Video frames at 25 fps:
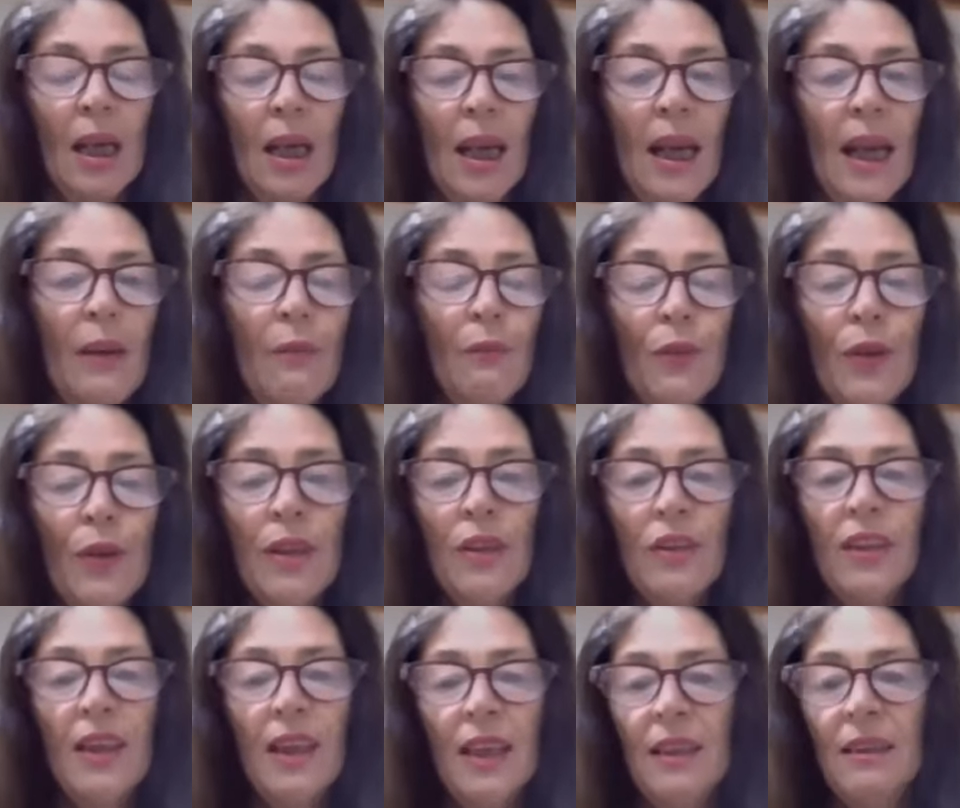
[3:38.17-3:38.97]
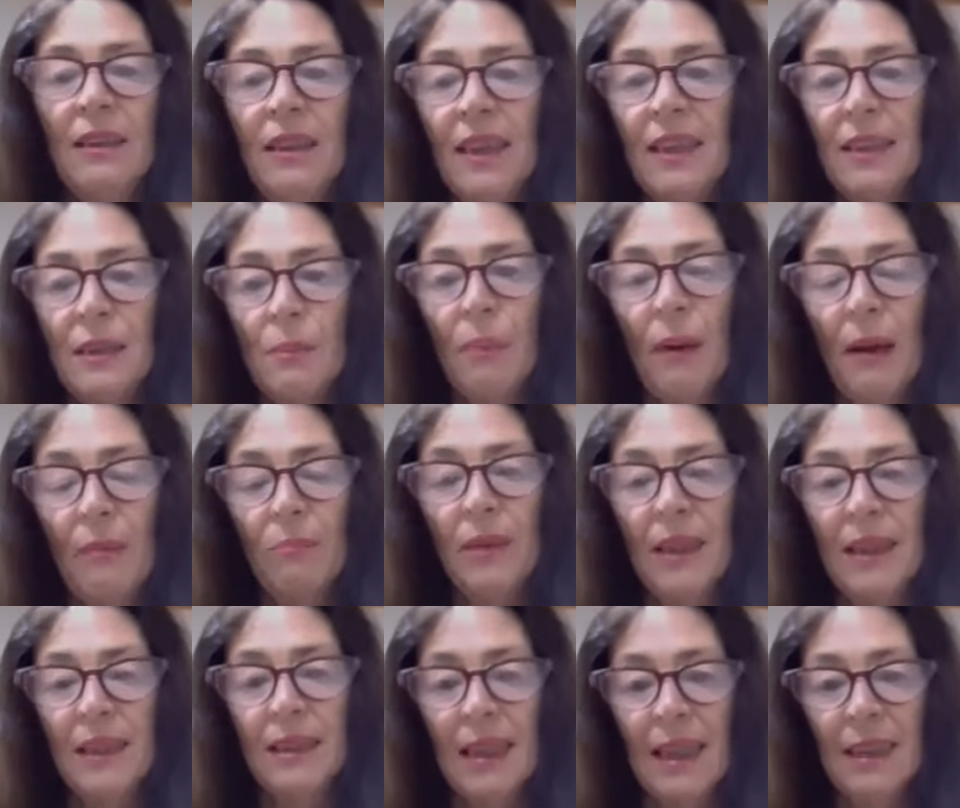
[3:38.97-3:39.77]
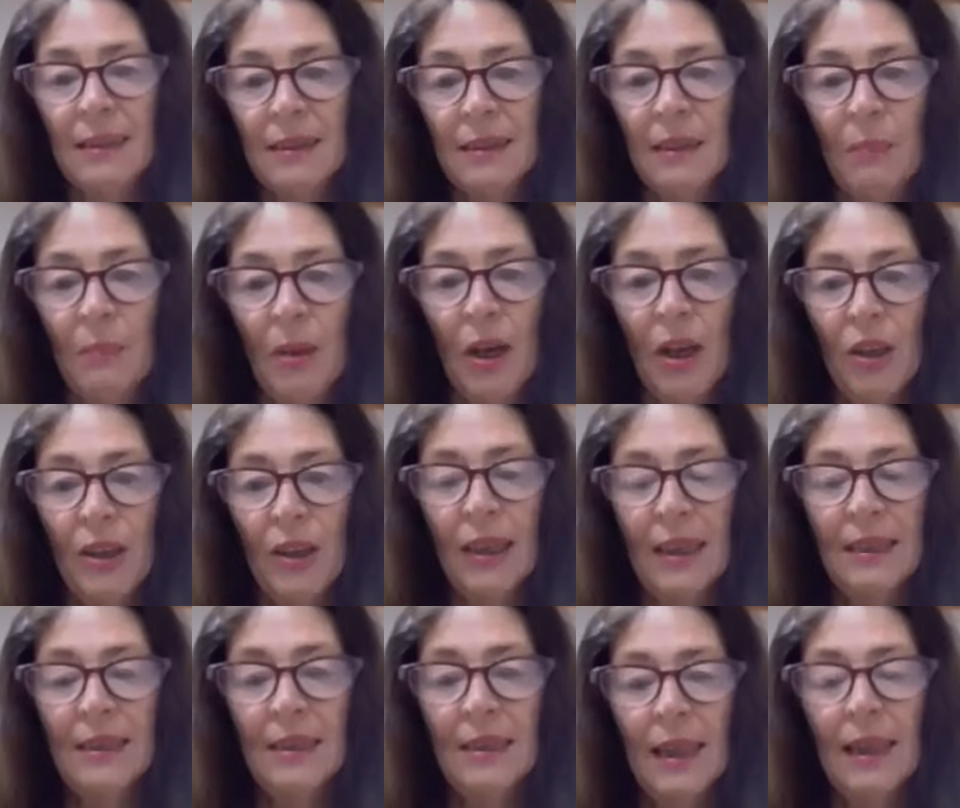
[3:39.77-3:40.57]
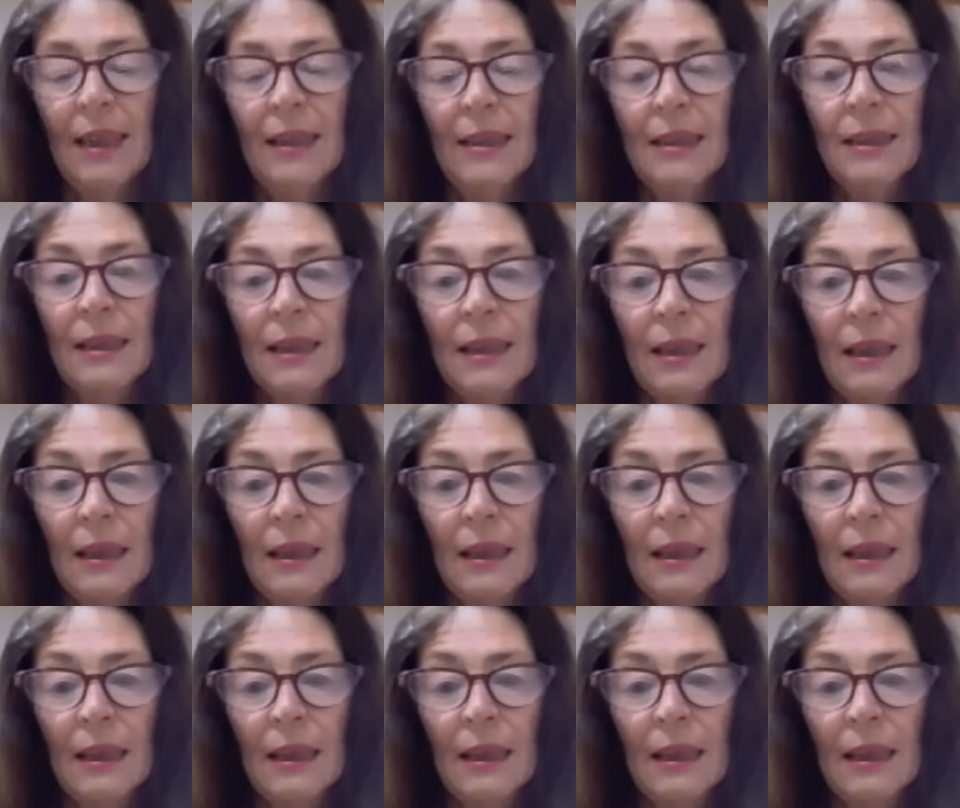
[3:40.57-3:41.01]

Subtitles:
Everything in these public testimonies is